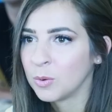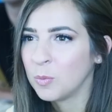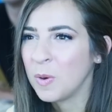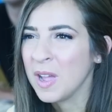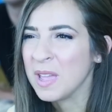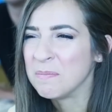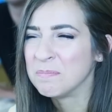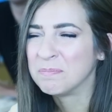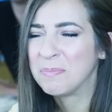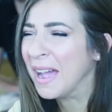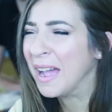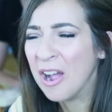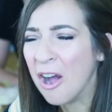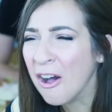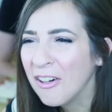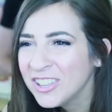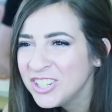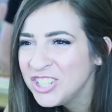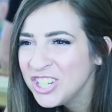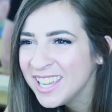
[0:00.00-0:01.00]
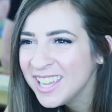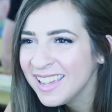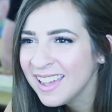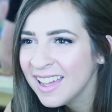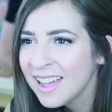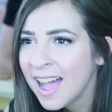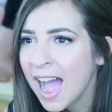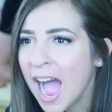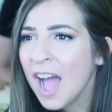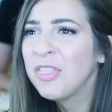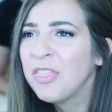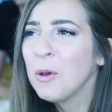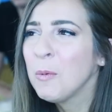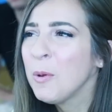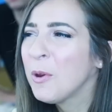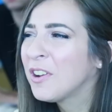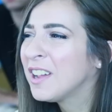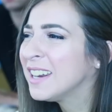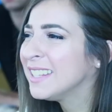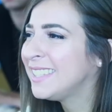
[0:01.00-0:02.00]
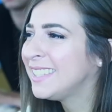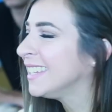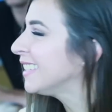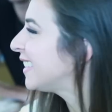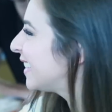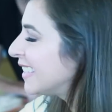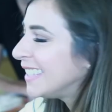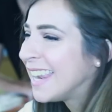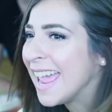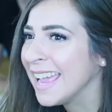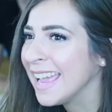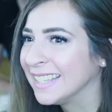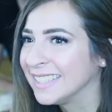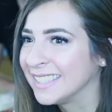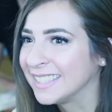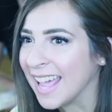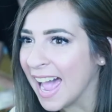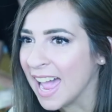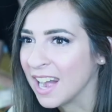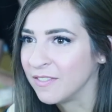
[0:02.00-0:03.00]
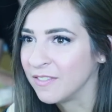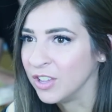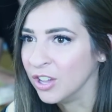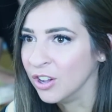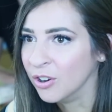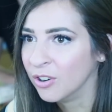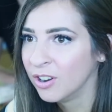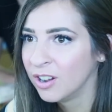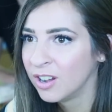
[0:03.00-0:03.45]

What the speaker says: Wait, biology? I thought we were gonna see a snake inside of you.